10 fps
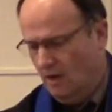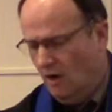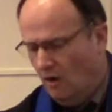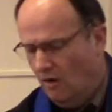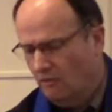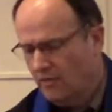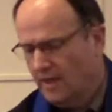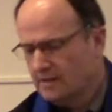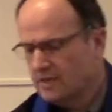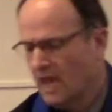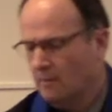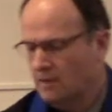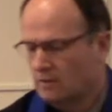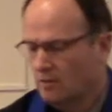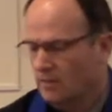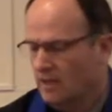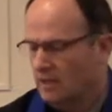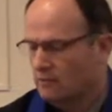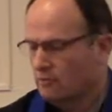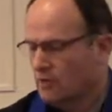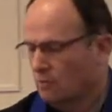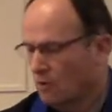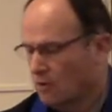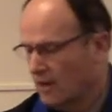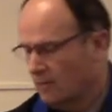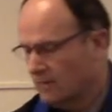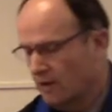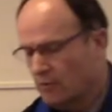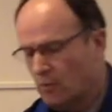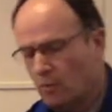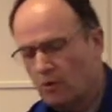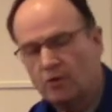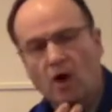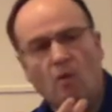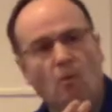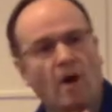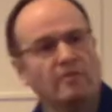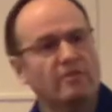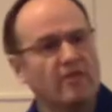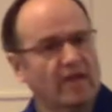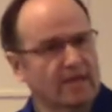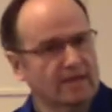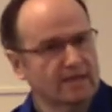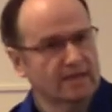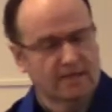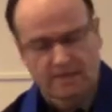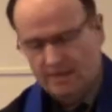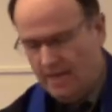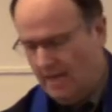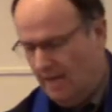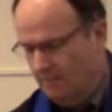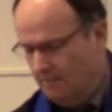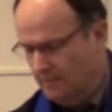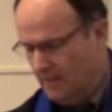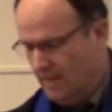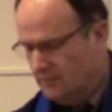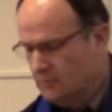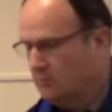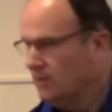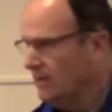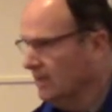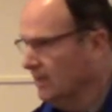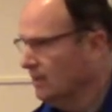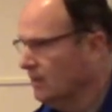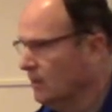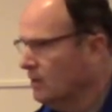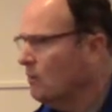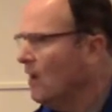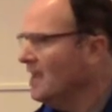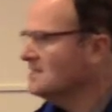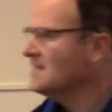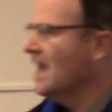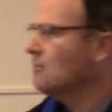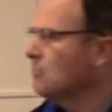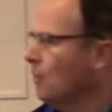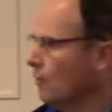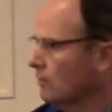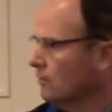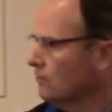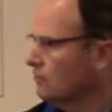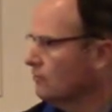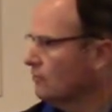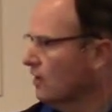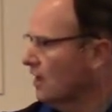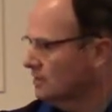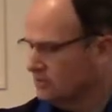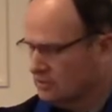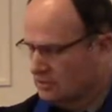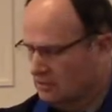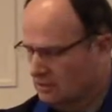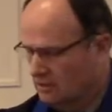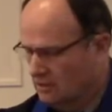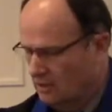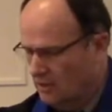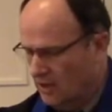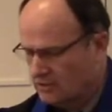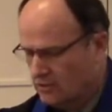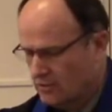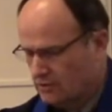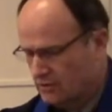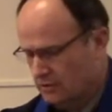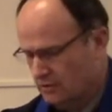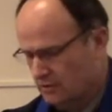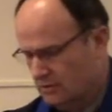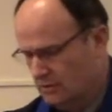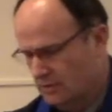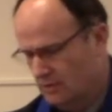All things came into being through the Word, and without the Word, not one thing came into being. And why is that important for us as Christians?